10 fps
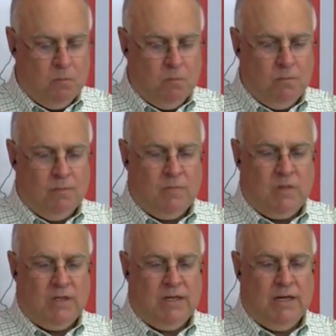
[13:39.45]
Thank you
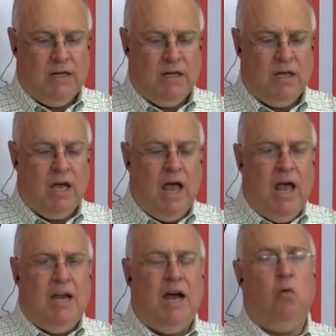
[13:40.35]
for having me.
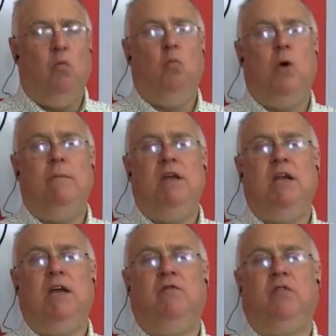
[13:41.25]
Now,
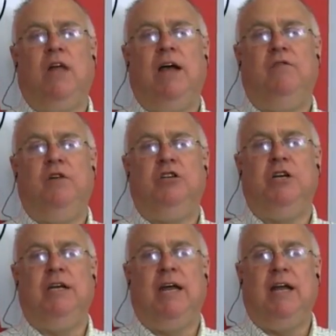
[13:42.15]
women in fly
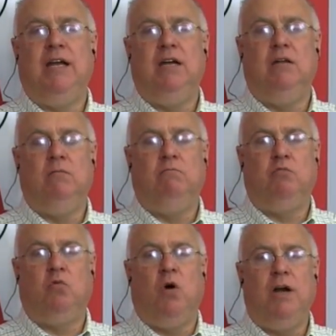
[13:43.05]
fishing getting
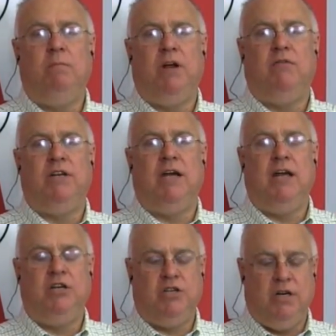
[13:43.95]
quite a bit of
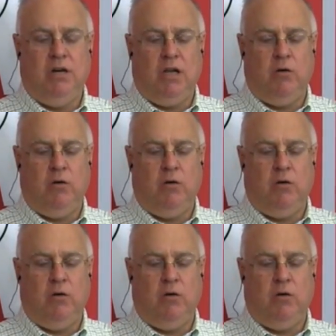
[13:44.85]
attention.